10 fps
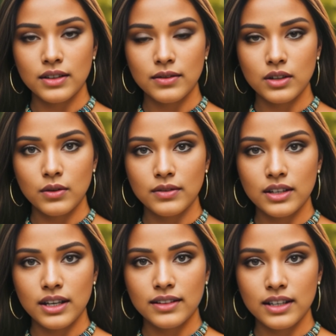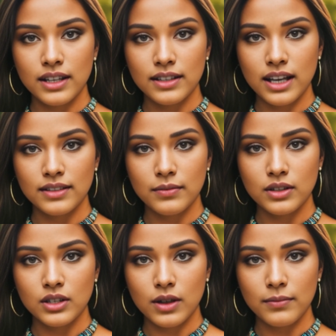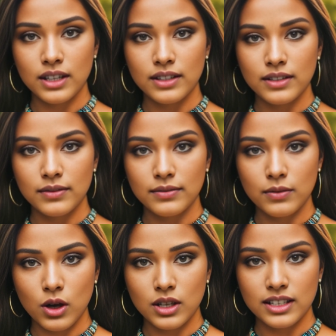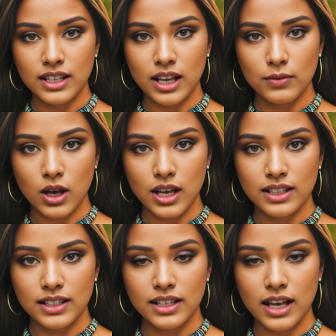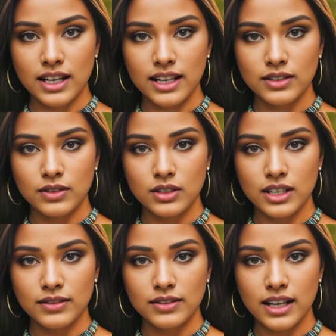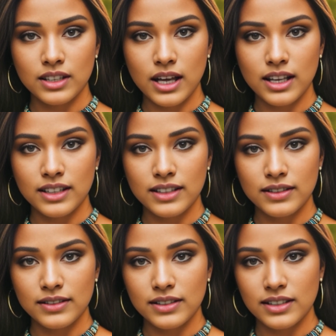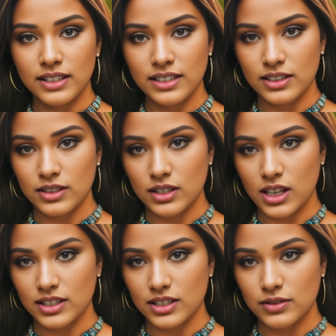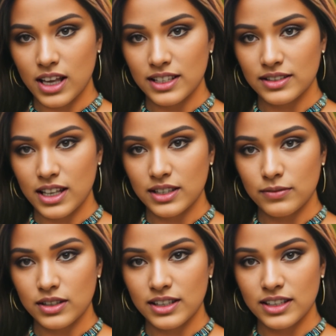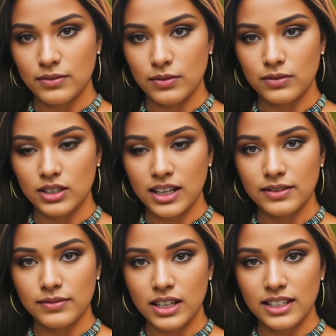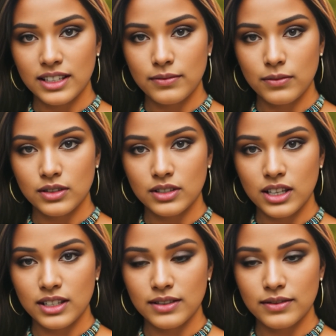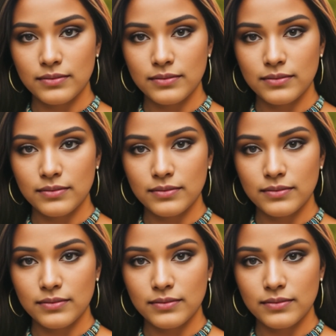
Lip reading: Don't forget to hit that subscribe button for more DIY and eco-friendly fashion ideas. Until next time, keep it creative and keep it green.